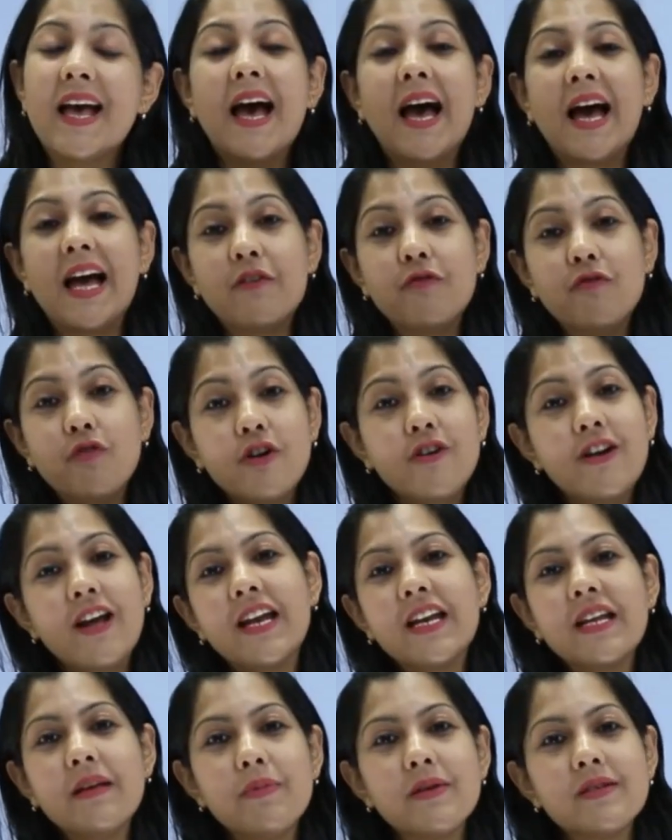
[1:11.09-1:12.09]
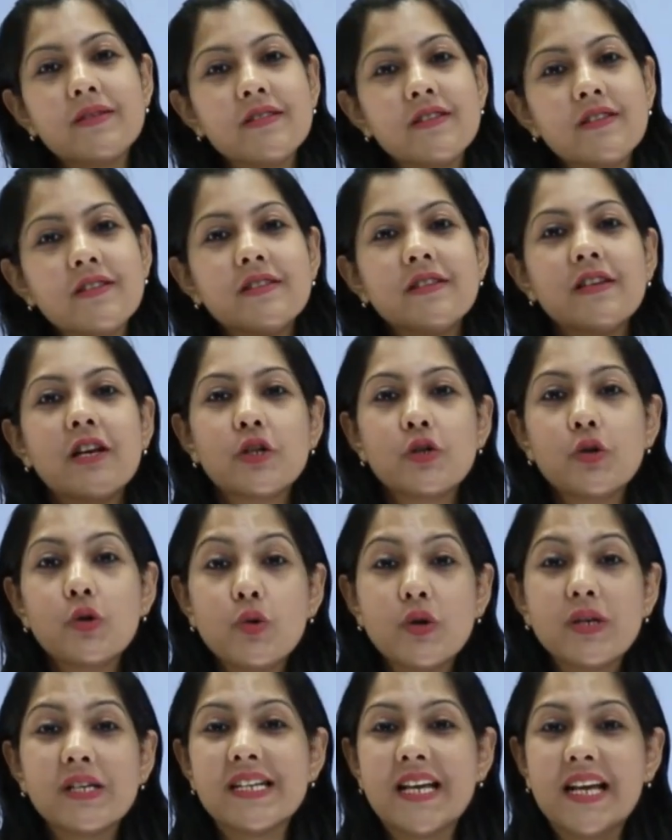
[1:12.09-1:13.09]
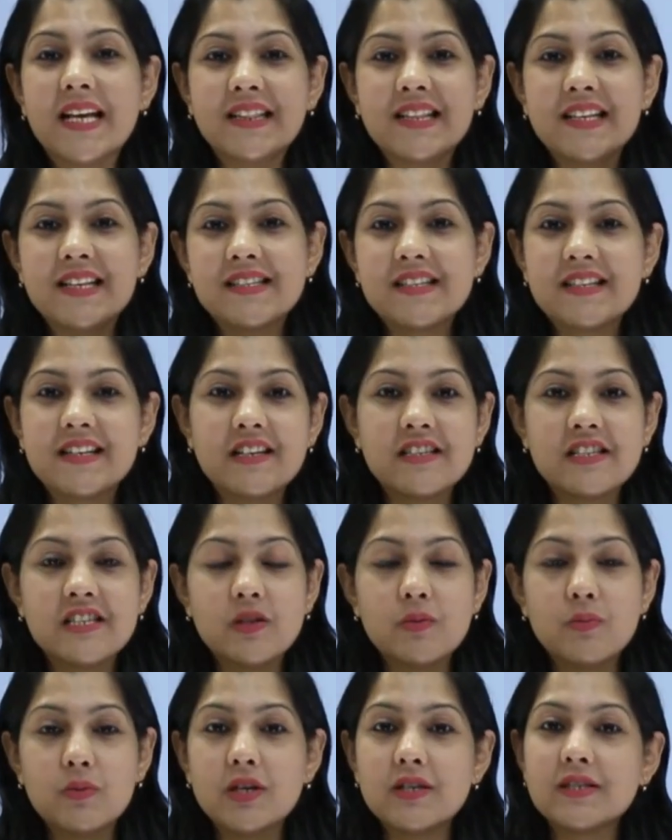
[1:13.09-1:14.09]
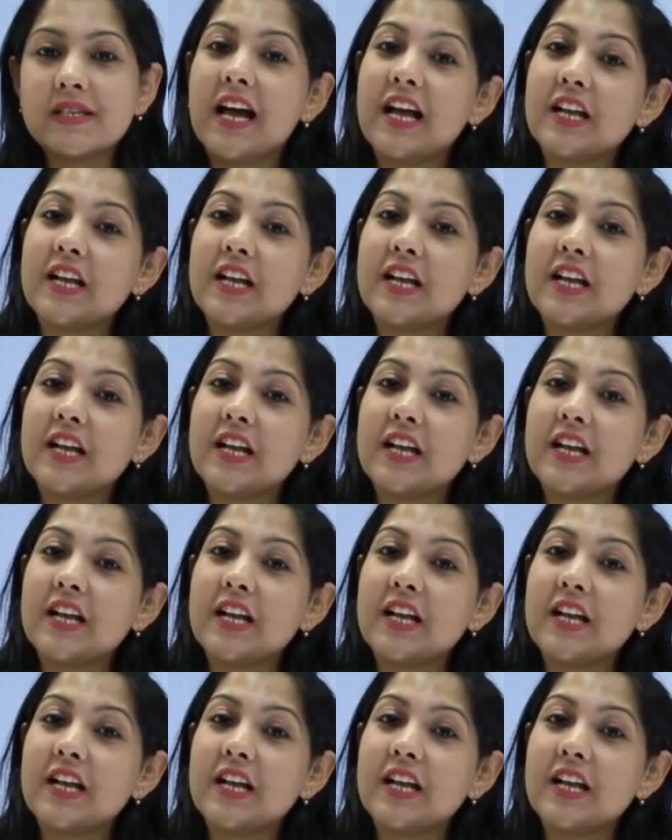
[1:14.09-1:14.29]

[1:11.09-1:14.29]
and for any business to retain these customers